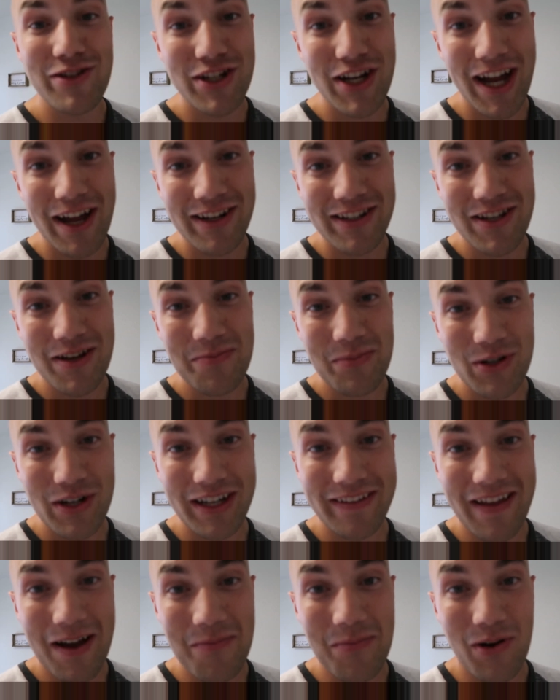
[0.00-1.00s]
If she ends up
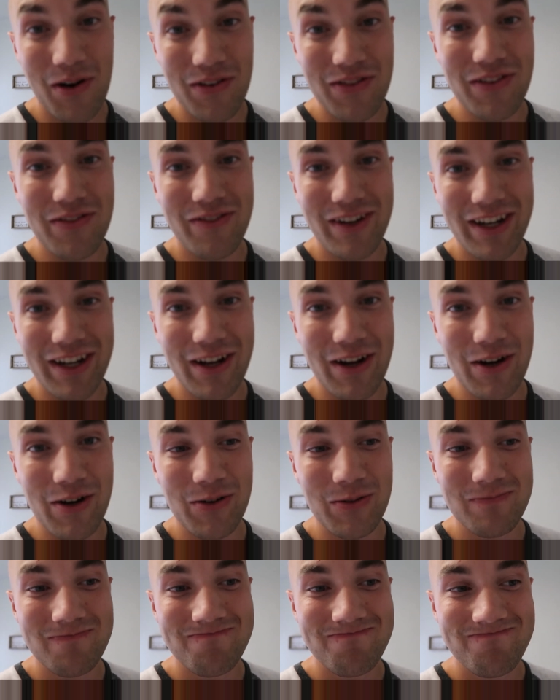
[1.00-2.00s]
putting that part in the
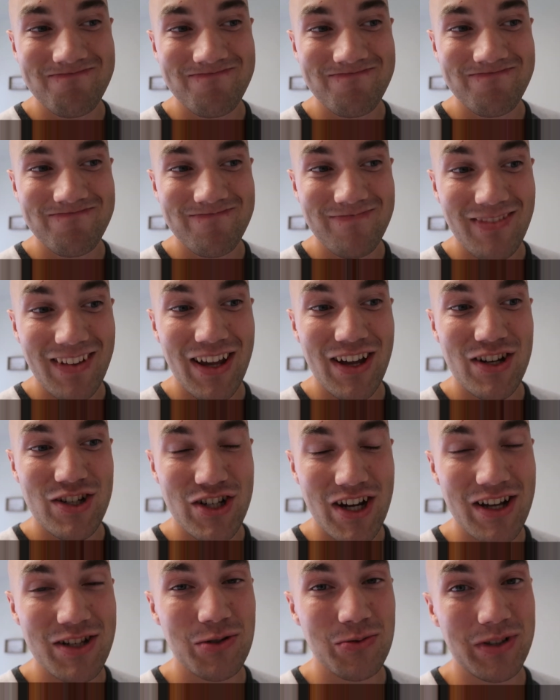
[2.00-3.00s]
video,
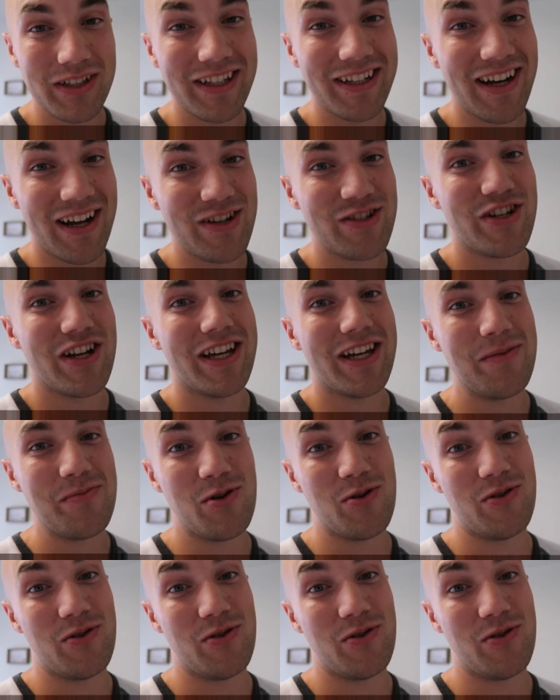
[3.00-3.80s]
she has a really nice shaky